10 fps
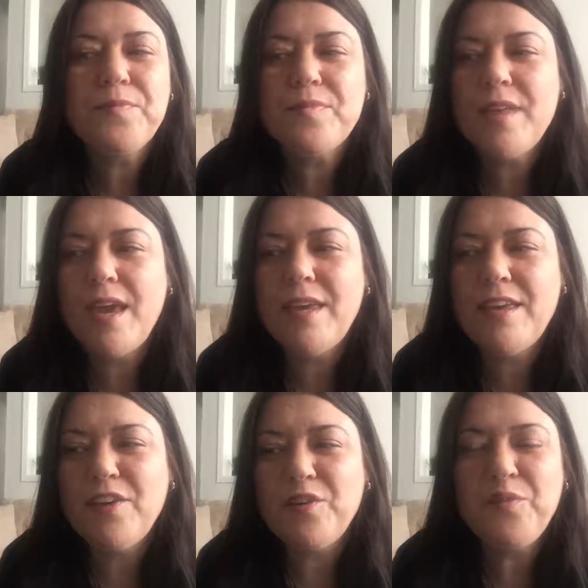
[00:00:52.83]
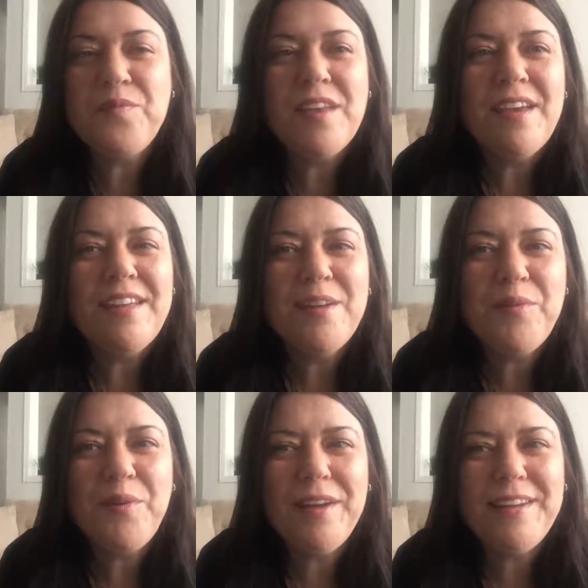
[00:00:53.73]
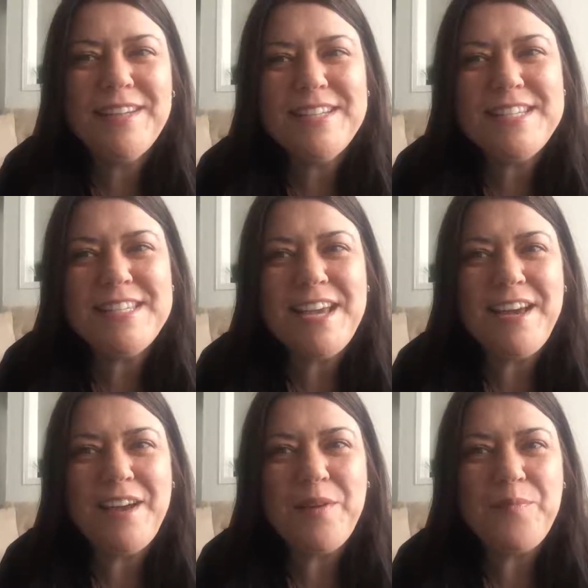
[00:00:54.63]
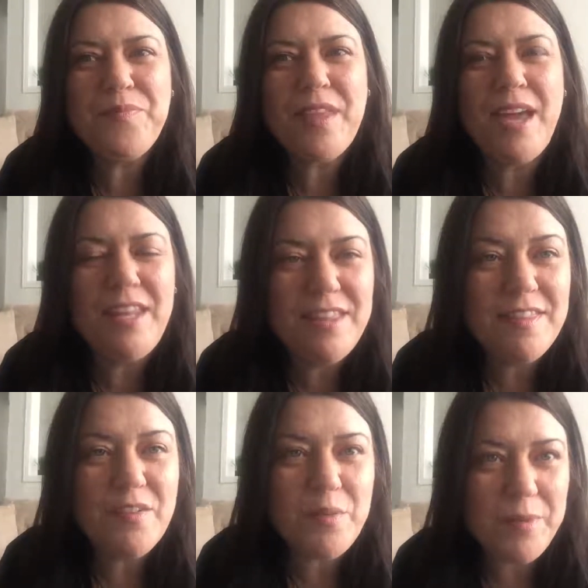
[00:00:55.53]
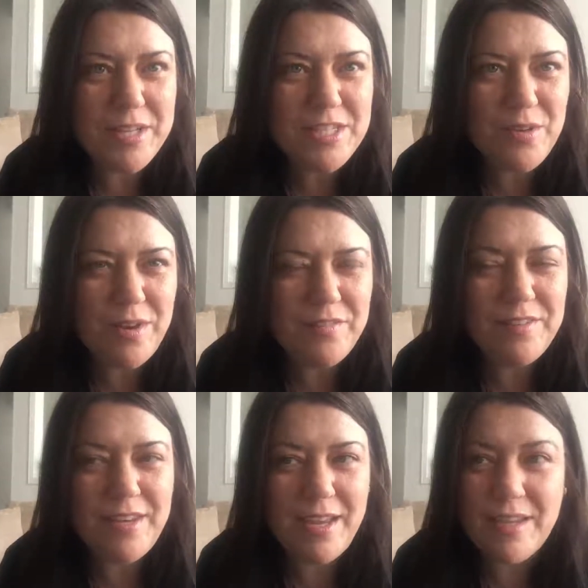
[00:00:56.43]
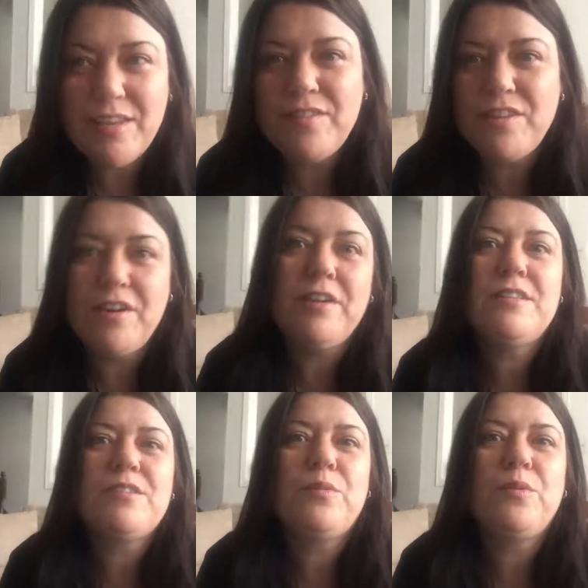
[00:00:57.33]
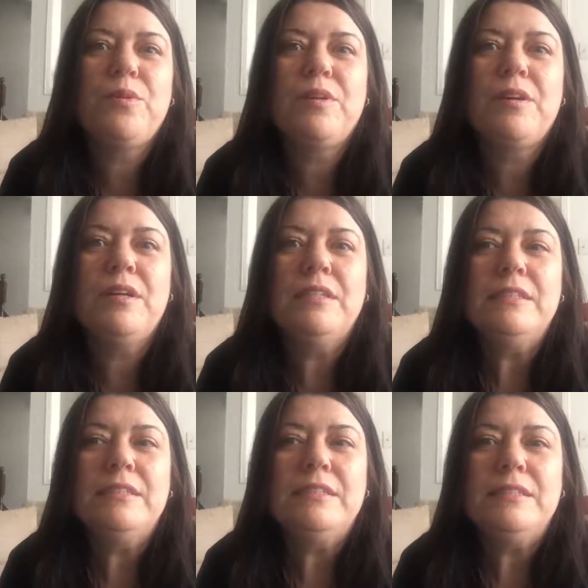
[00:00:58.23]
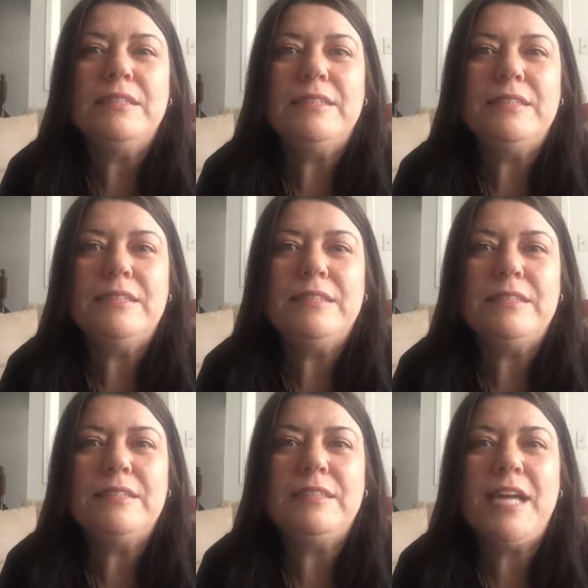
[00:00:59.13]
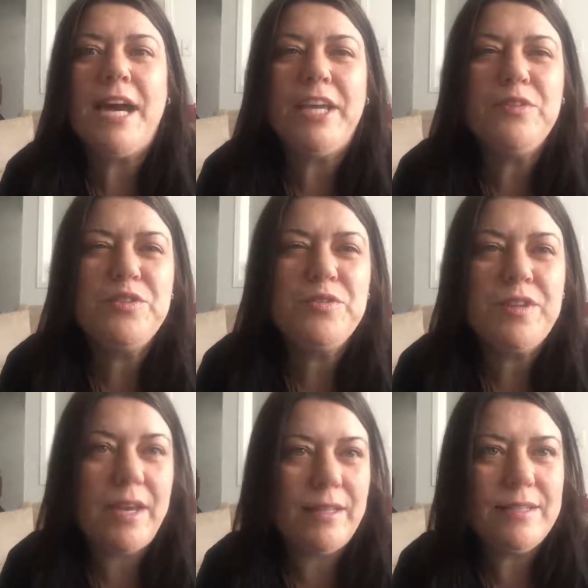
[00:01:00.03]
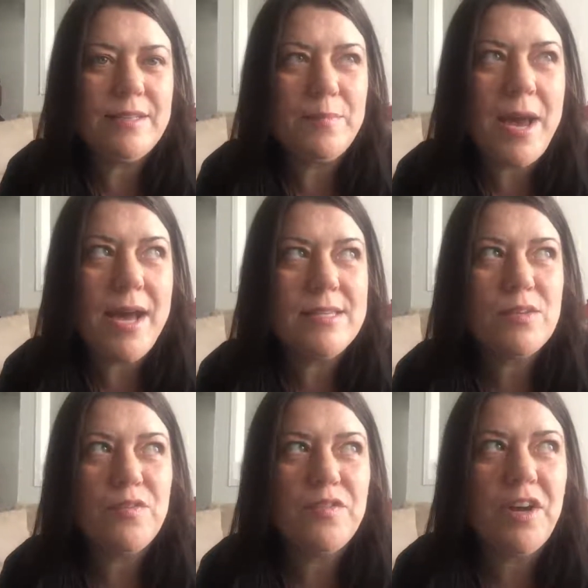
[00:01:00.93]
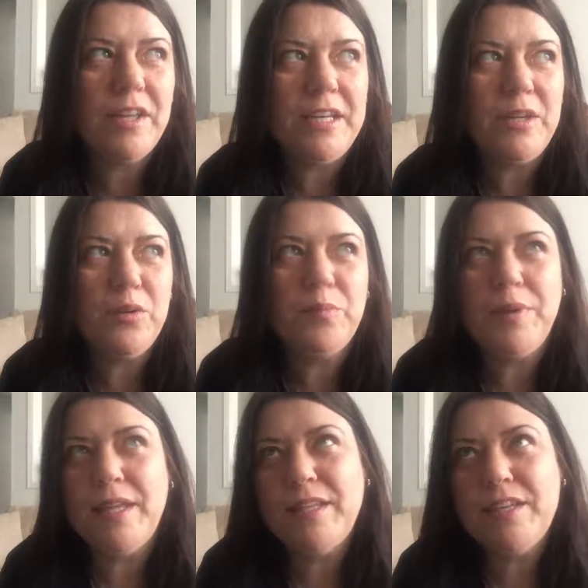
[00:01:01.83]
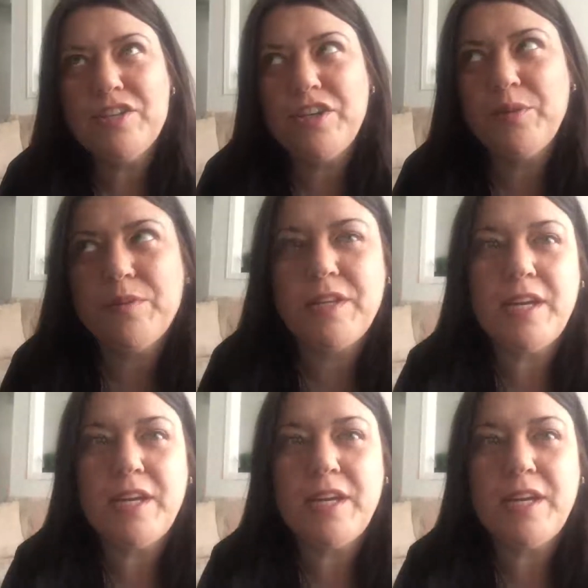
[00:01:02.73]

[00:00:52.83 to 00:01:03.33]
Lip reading: thank you. Number 1 is anything that reminds you of negative thoughts or tie you too tightly to the past. So if you've got like an old bed that you shared with an